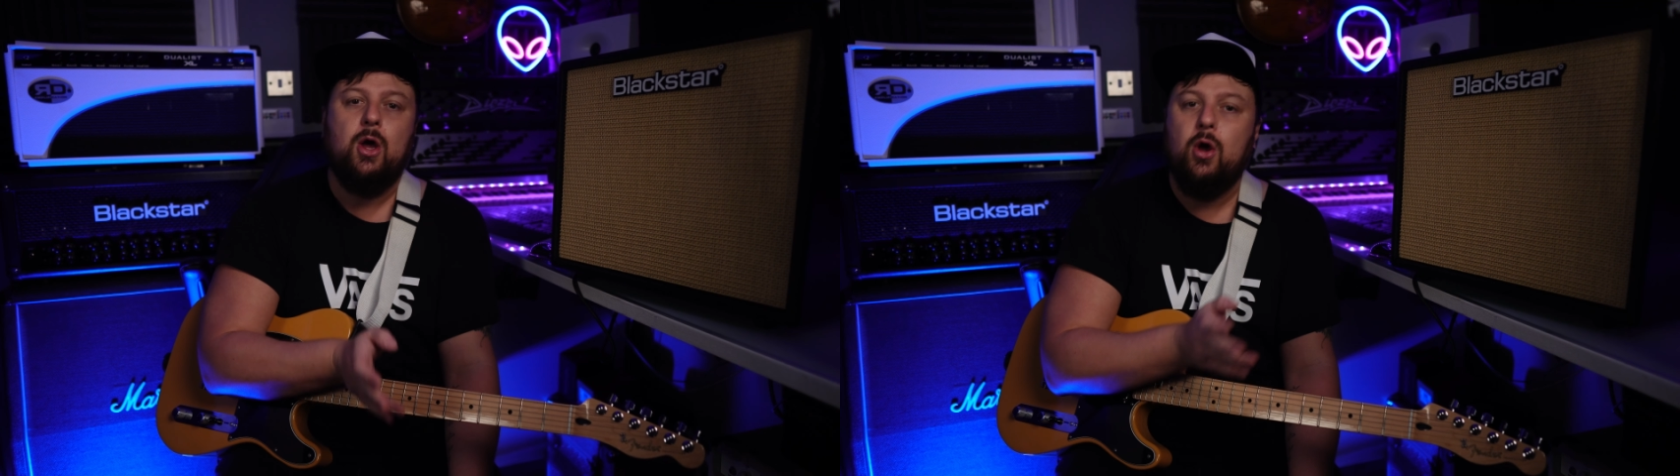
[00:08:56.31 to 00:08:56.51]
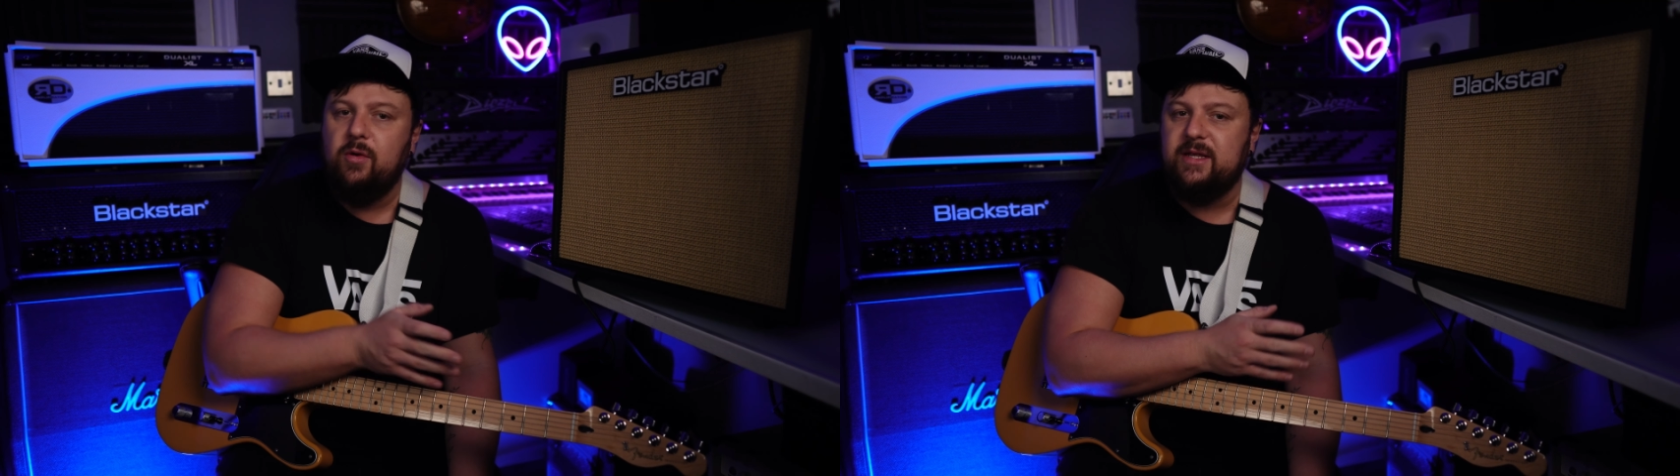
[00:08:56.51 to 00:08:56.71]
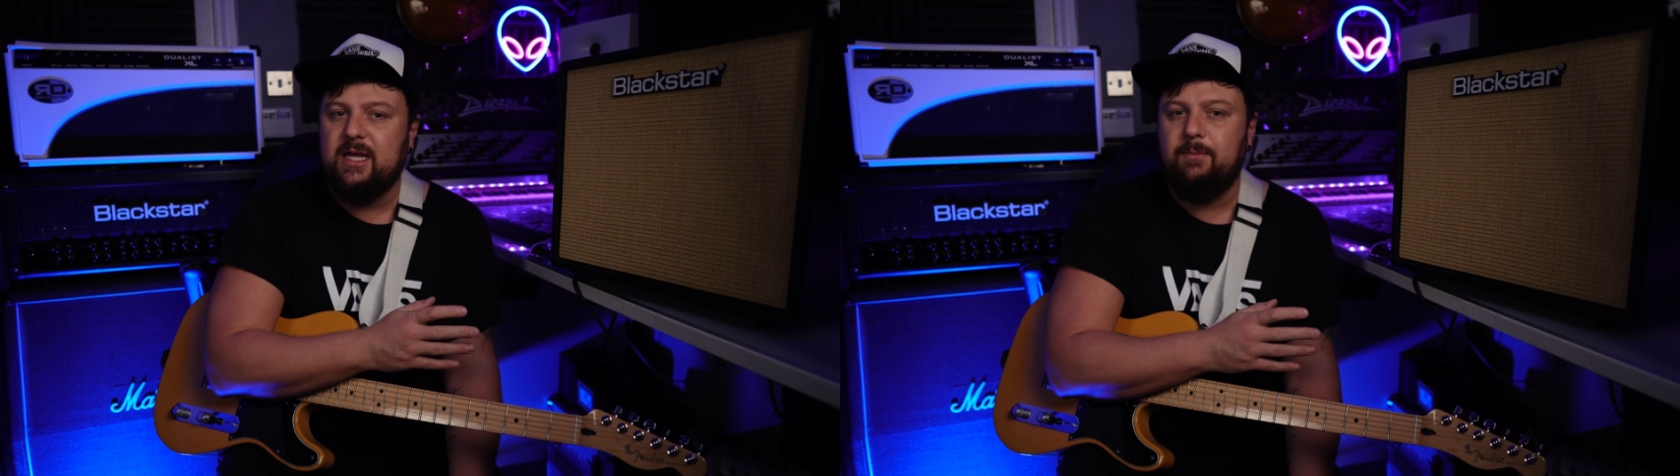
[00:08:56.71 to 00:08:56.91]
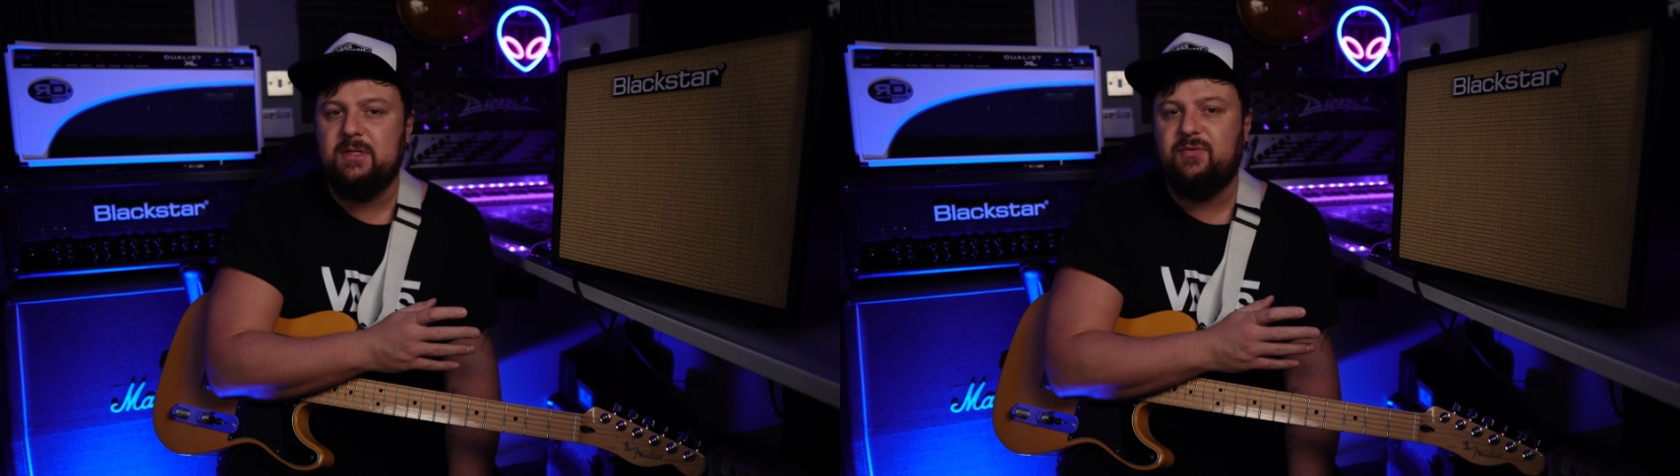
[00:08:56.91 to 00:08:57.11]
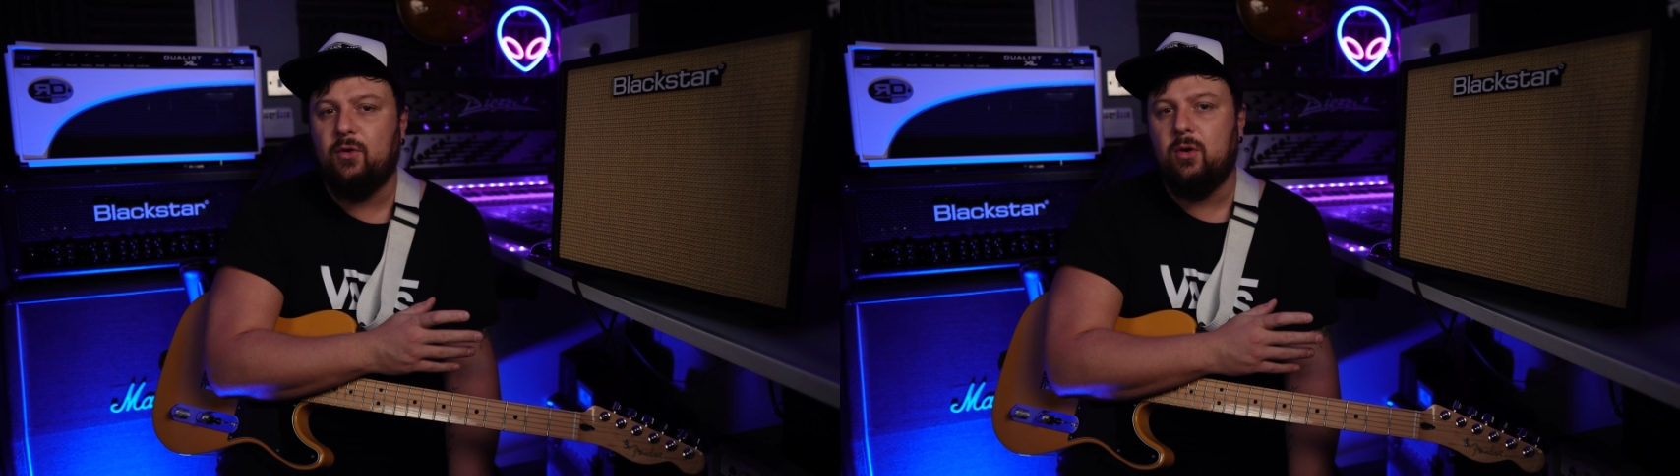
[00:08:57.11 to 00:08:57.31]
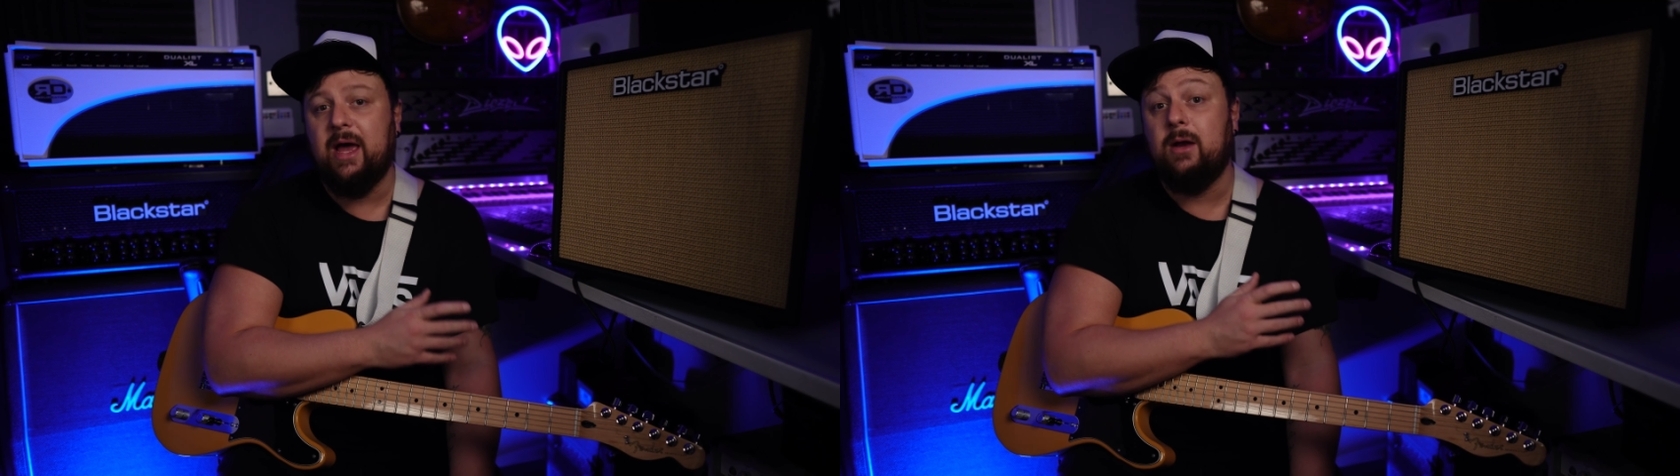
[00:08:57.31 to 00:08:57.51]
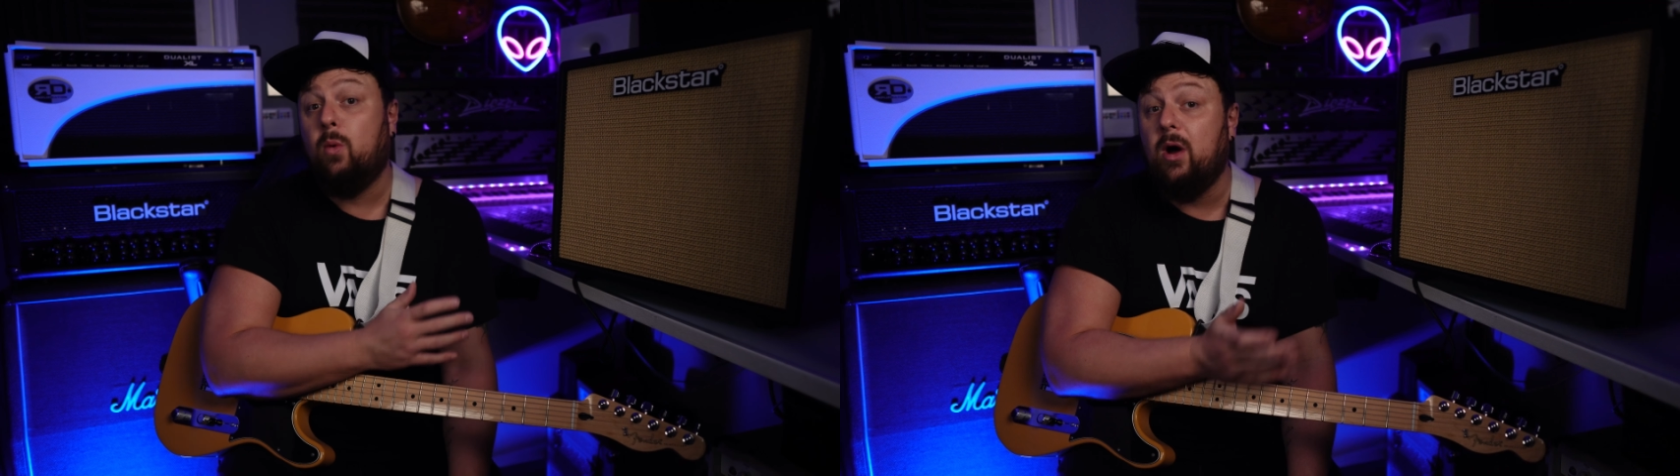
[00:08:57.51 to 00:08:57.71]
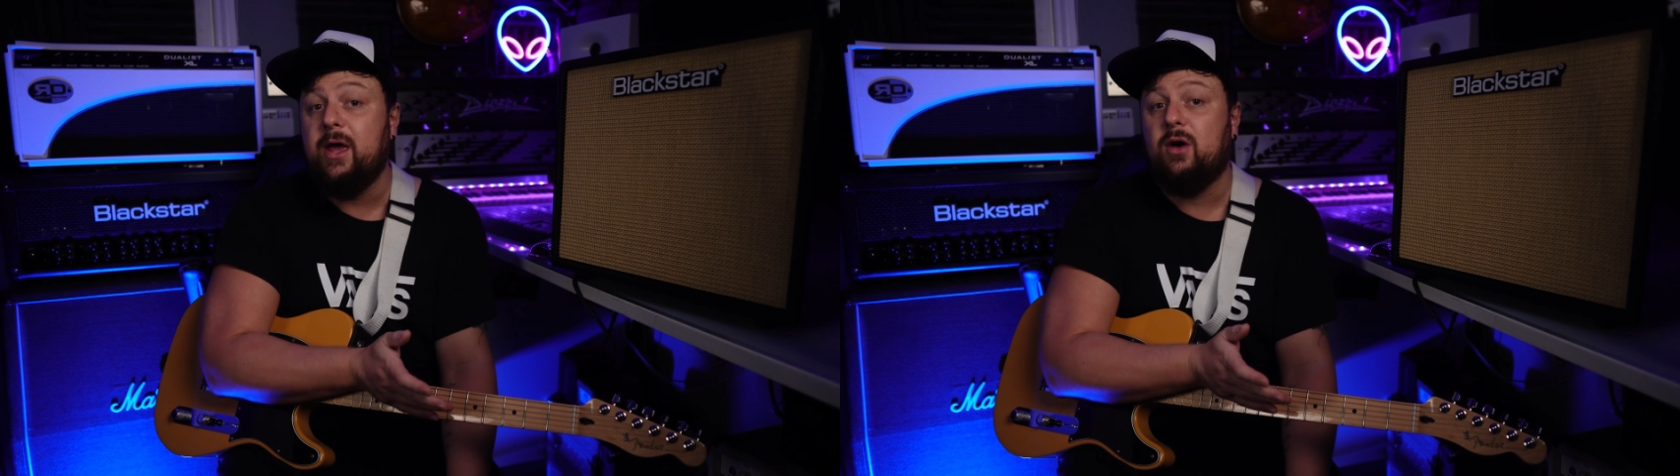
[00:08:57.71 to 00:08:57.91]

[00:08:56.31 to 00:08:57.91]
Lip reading: who this amp is for and what it